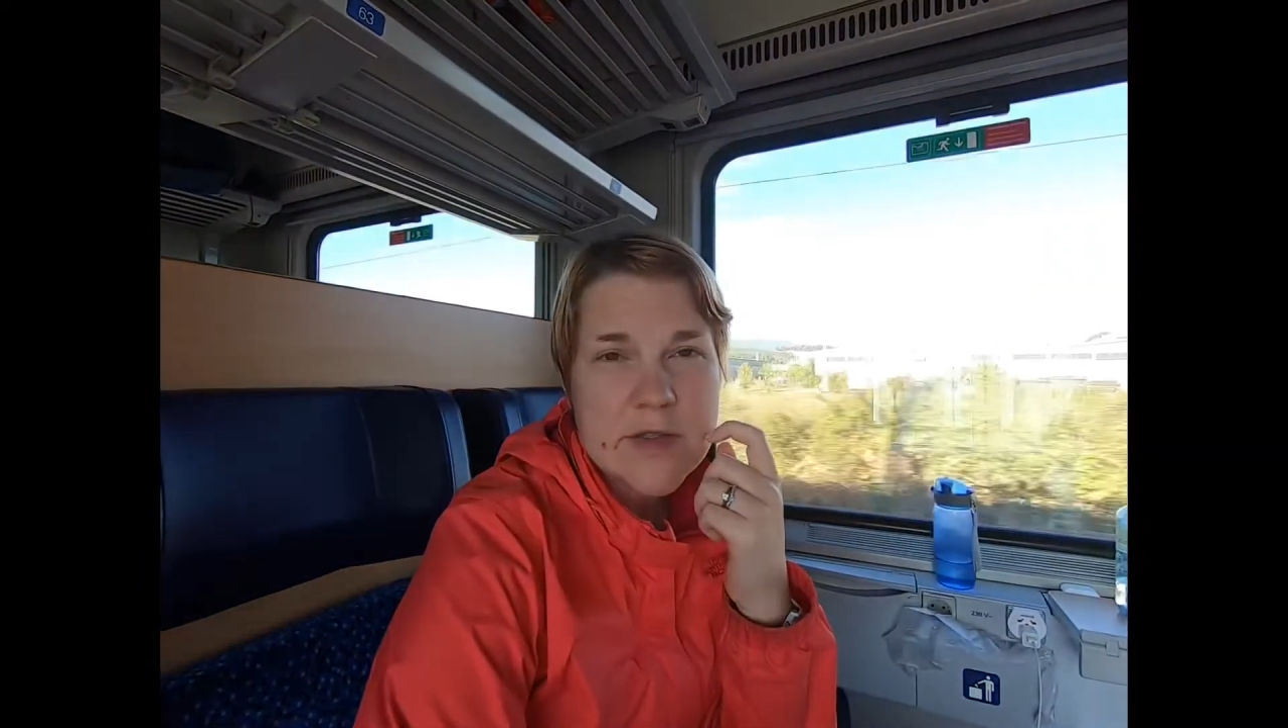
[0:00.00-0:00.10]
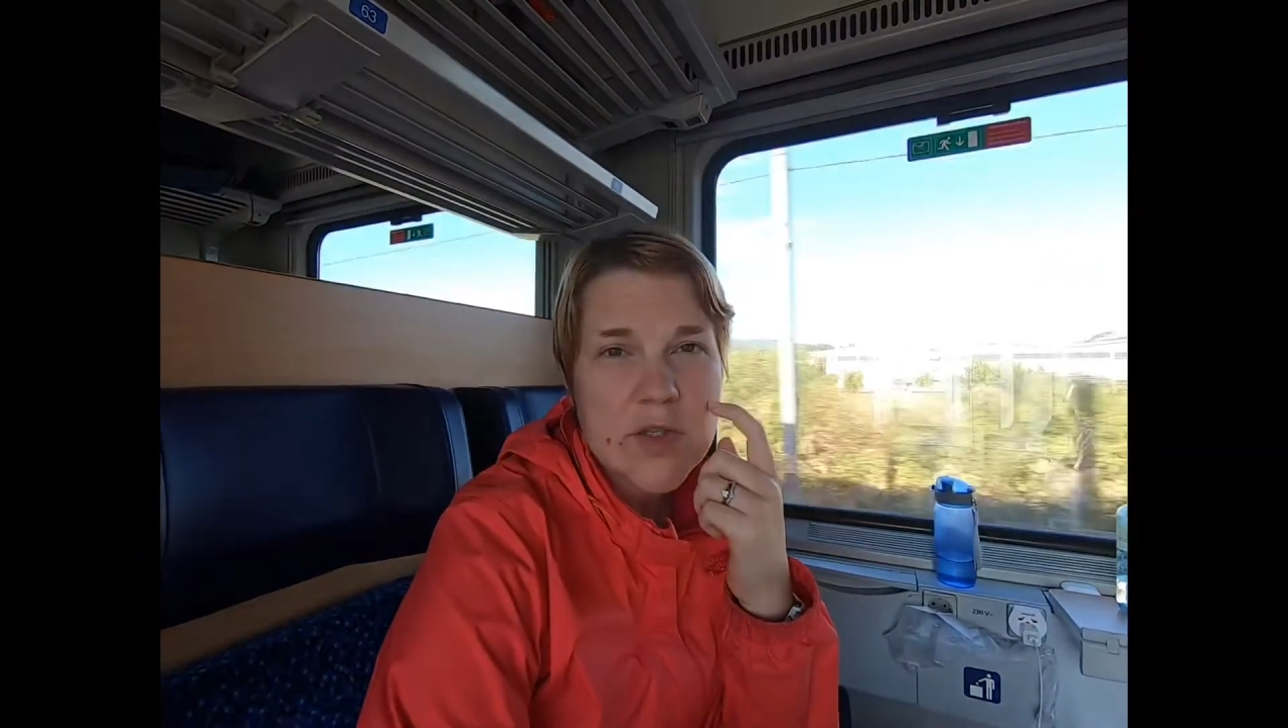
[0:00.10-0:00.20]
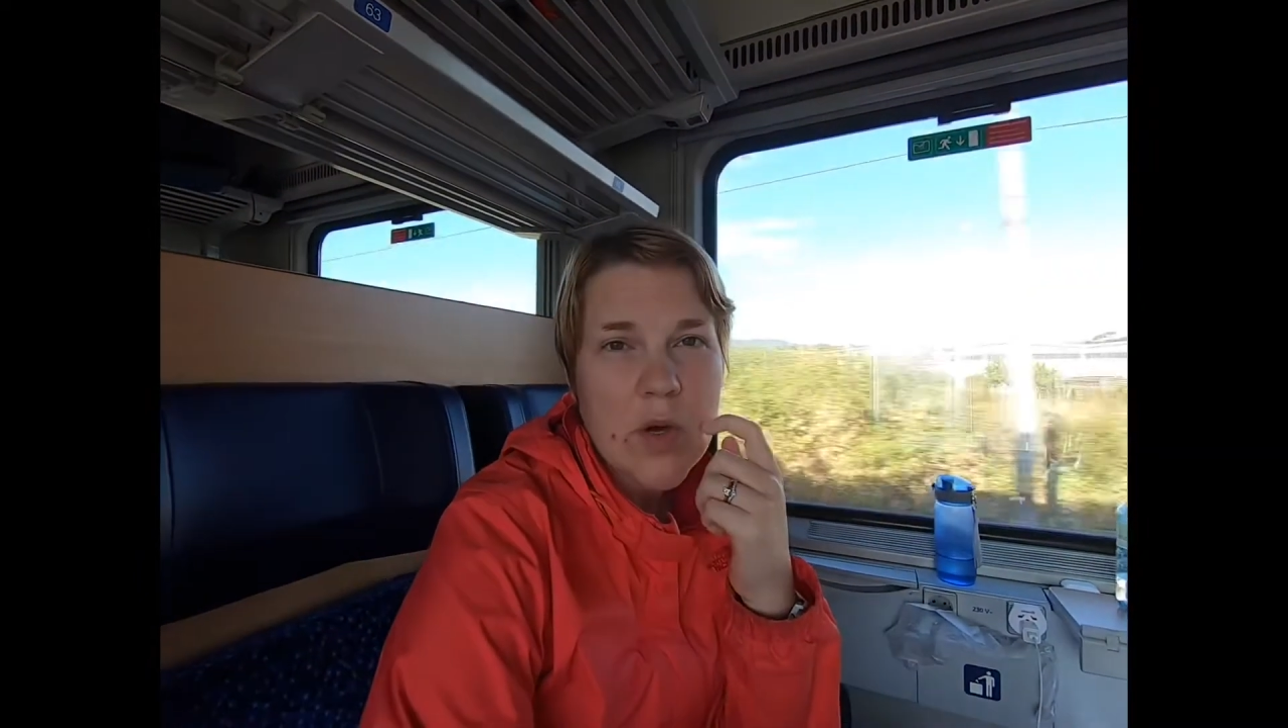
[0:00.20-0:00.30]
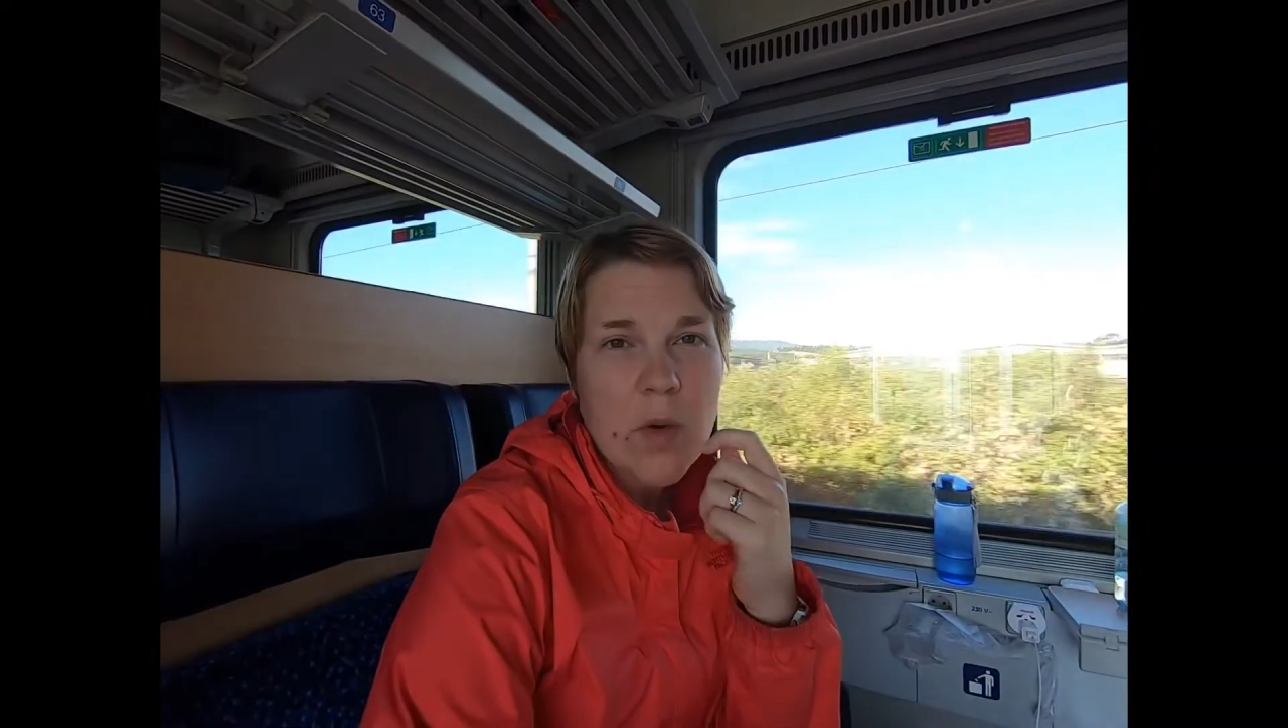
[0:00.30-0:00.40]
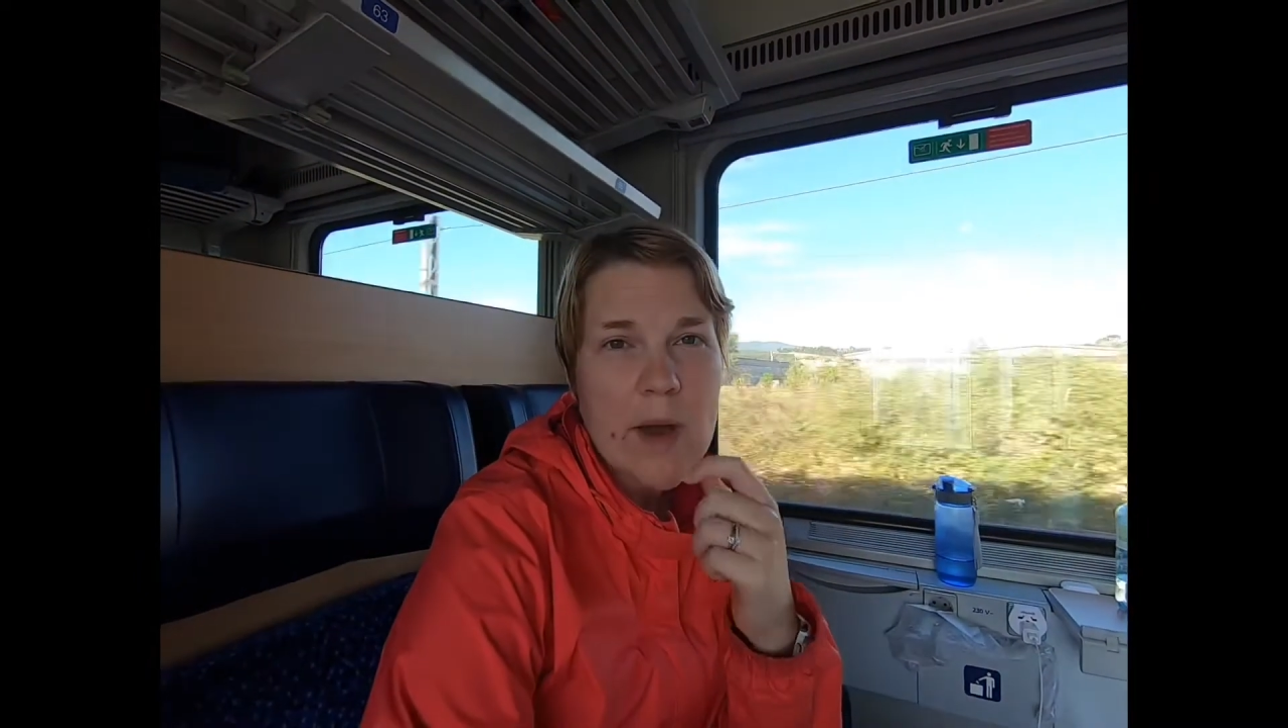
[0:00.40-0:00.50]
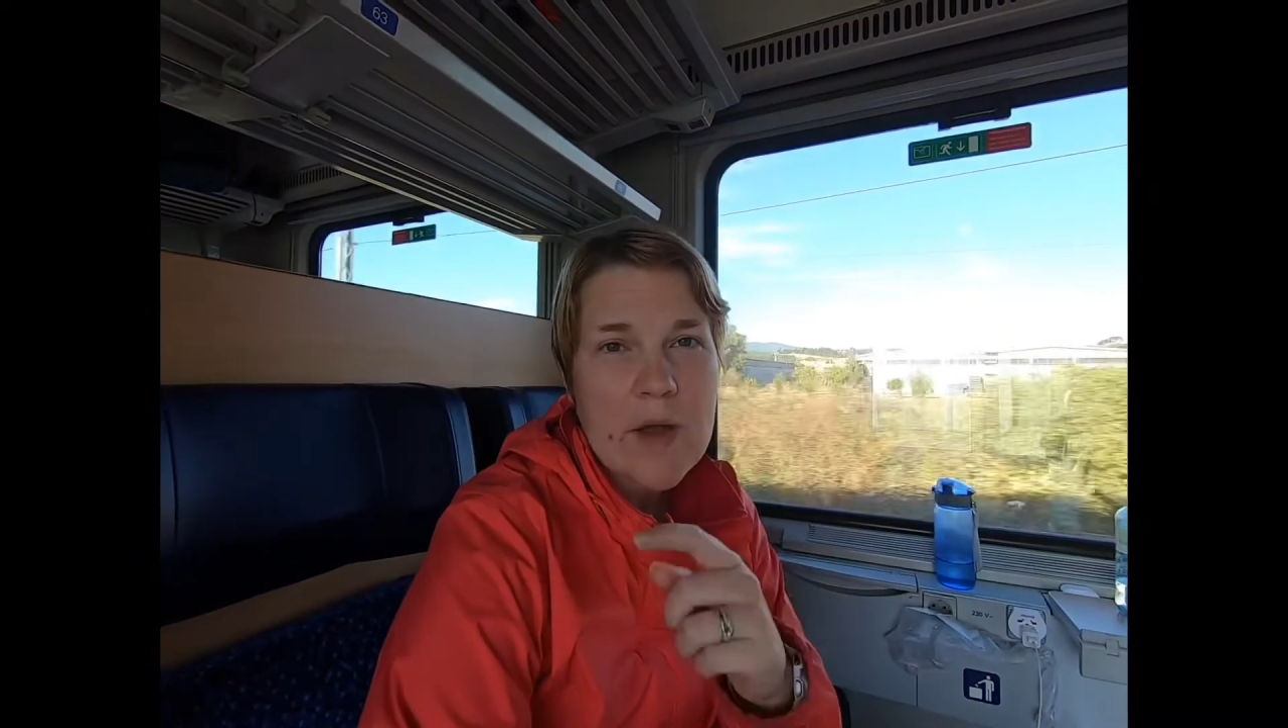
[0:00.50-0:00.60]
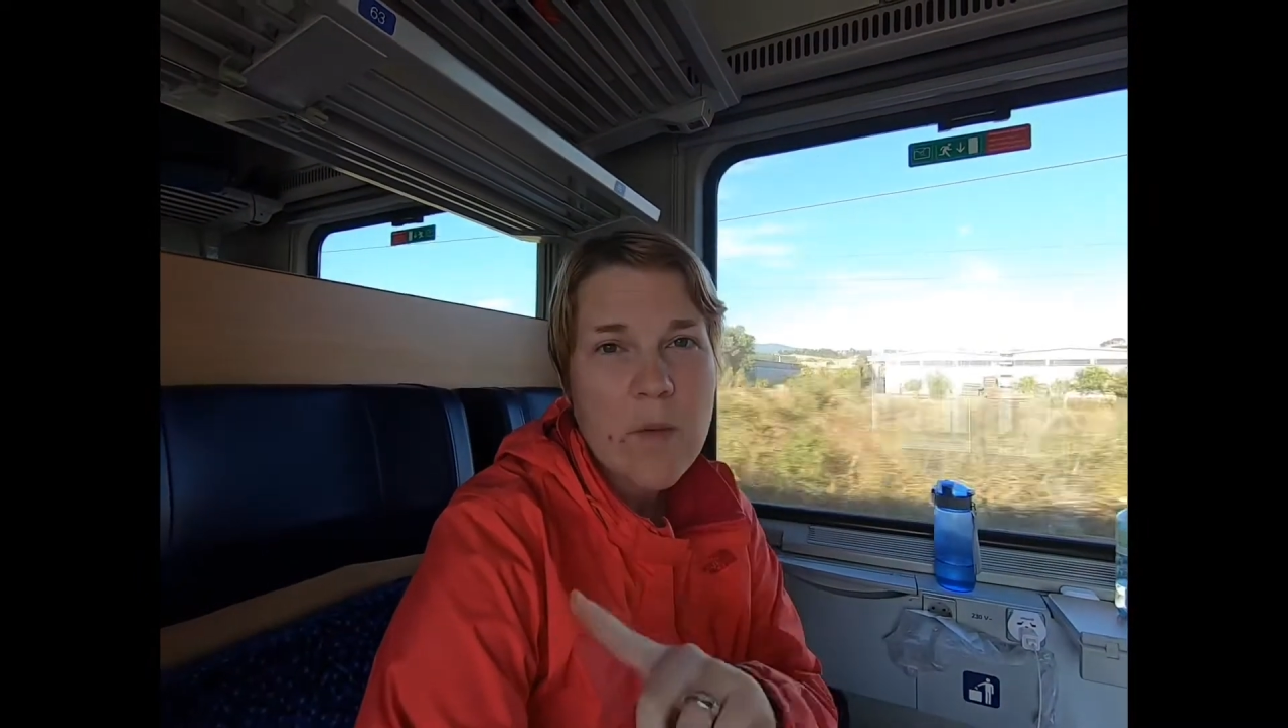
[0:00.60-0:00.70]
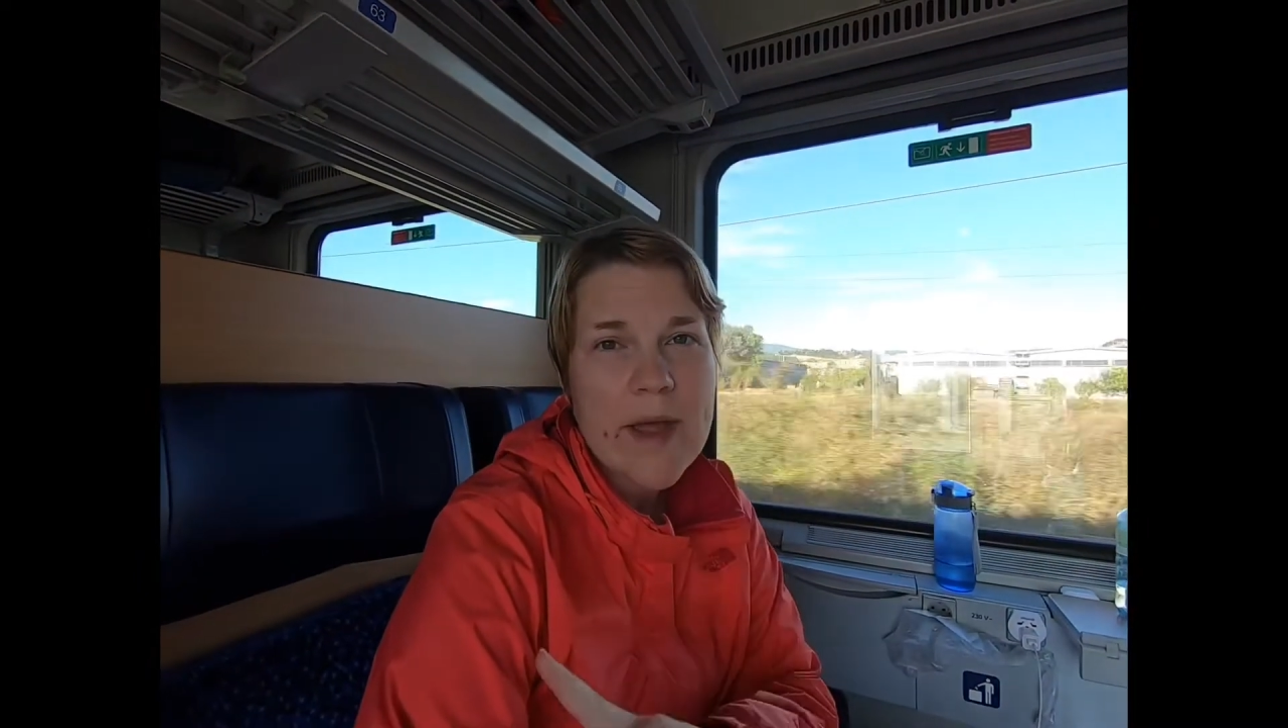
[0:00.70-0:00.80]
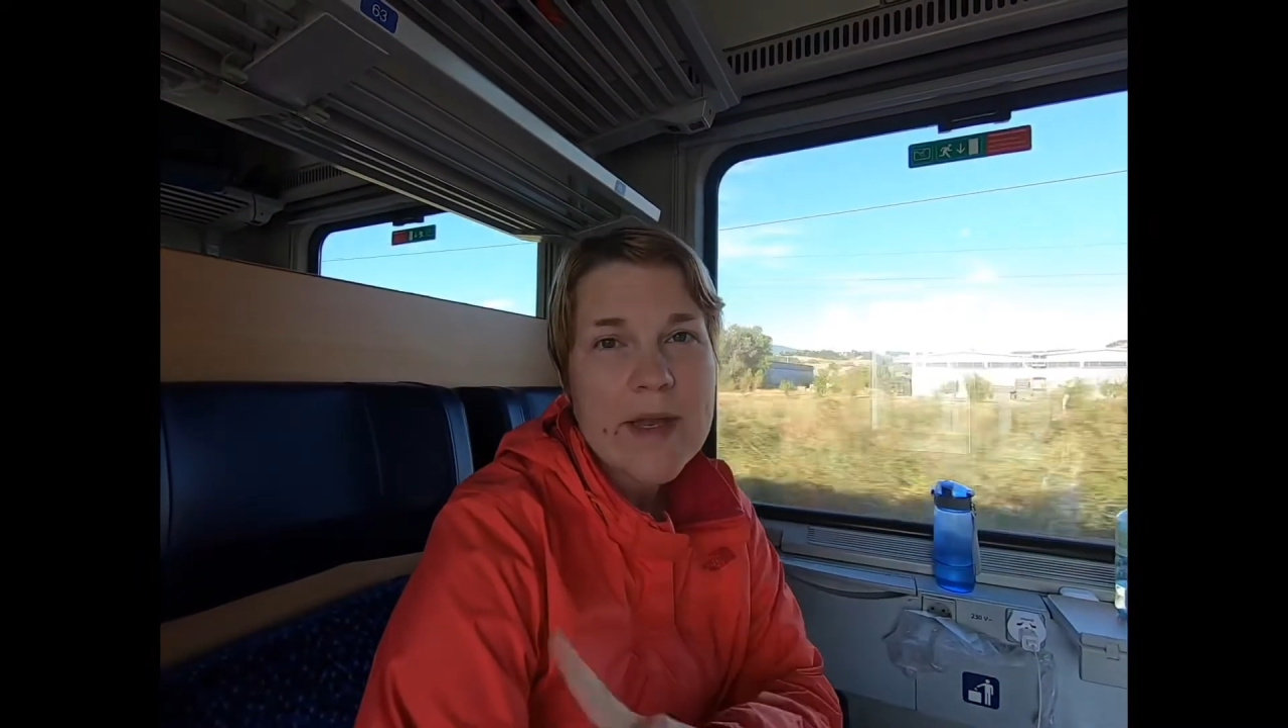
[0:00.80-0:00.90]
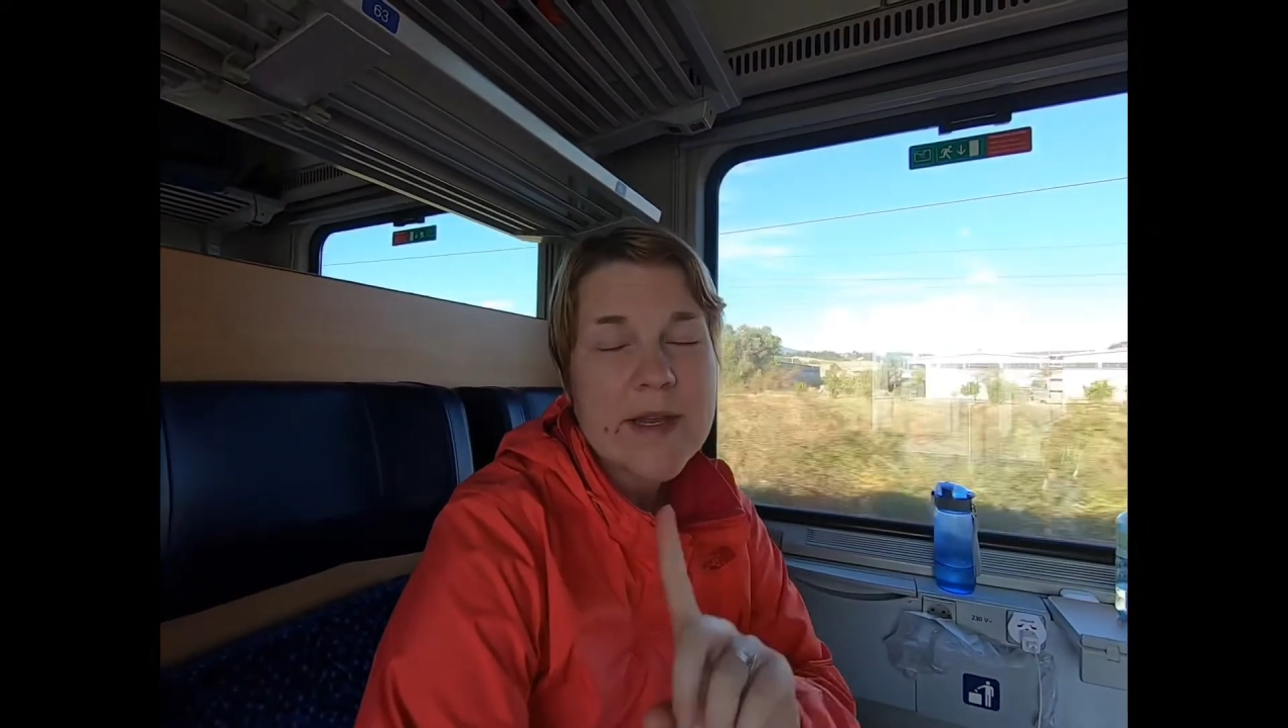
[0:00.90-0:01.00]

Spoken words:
so I went